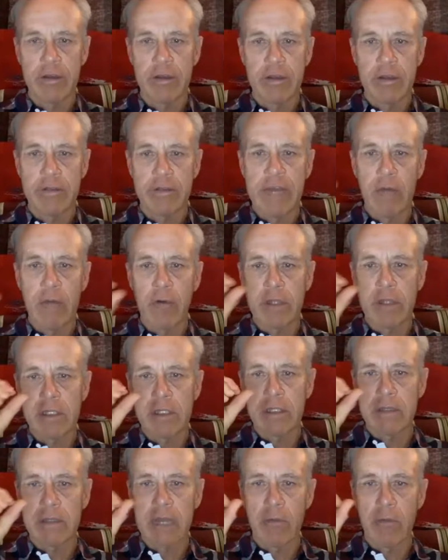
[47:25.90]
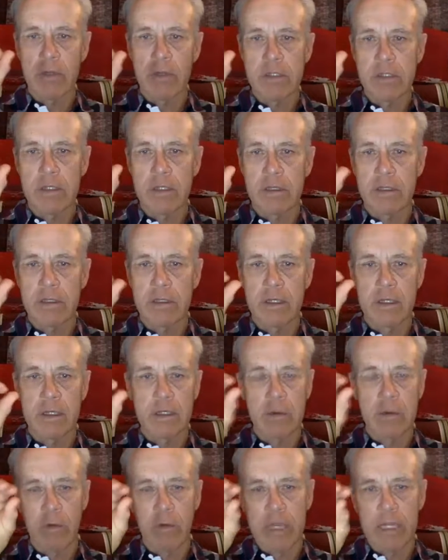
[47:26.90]
That wasn't
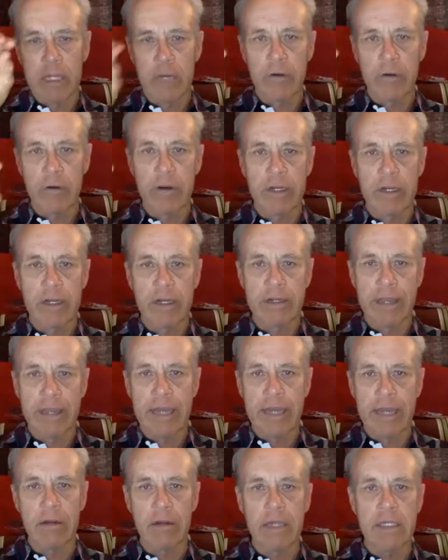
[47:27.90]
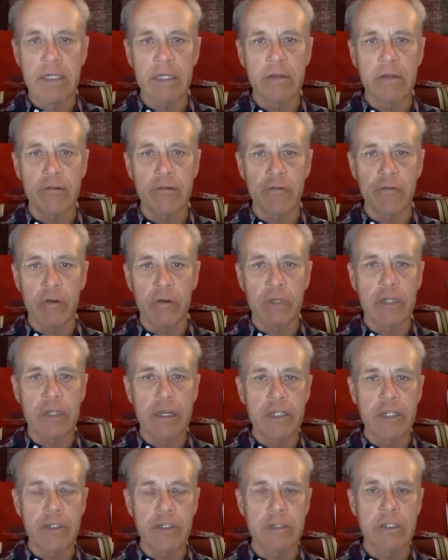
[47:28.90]
the way they were analyzing their
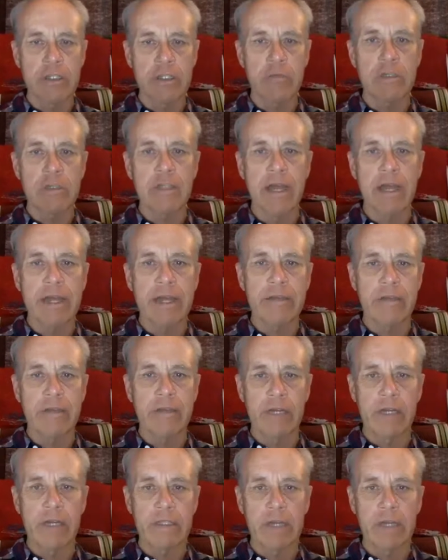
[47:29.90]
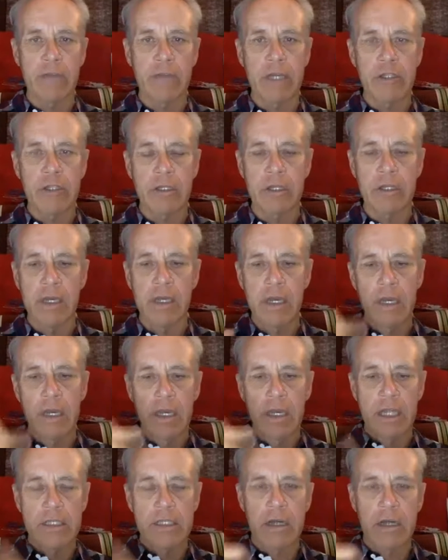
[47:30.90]
formulations. It was like the things I mentioned.
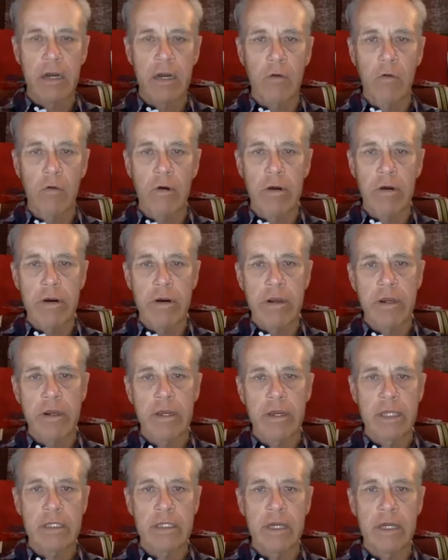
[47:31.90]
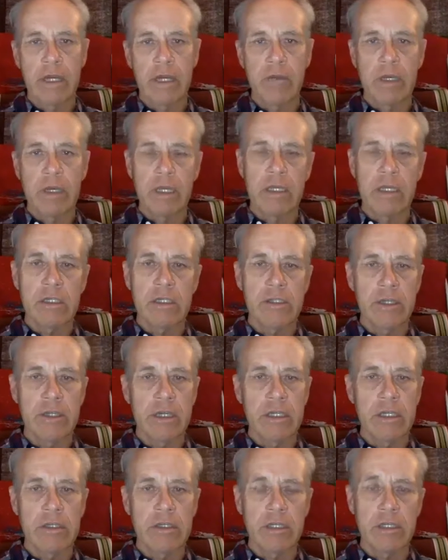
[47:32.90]
It's got to work. It's got to be
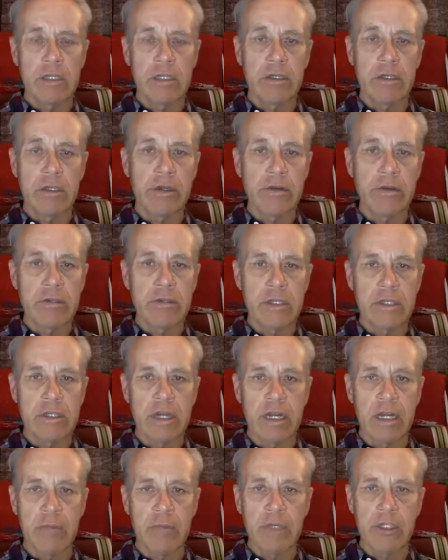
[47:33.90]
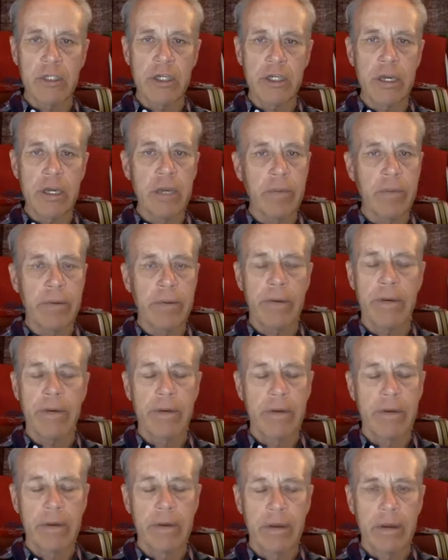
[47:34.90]
easy to use. It's got to be cheap.
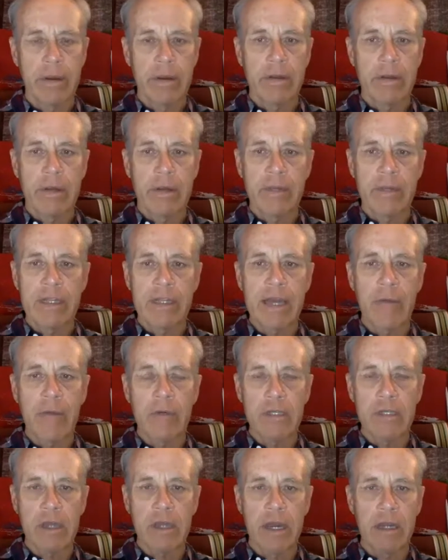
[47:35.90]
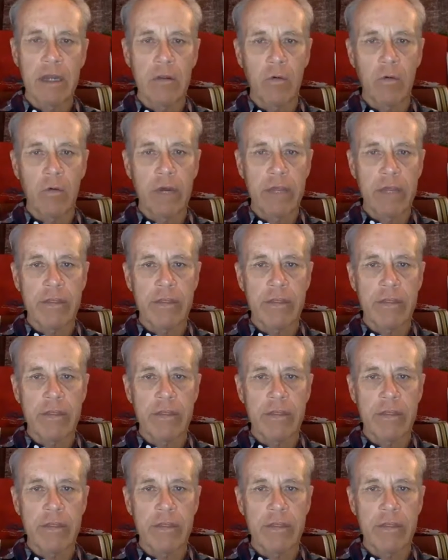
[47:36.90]
I mean, that was kind of the way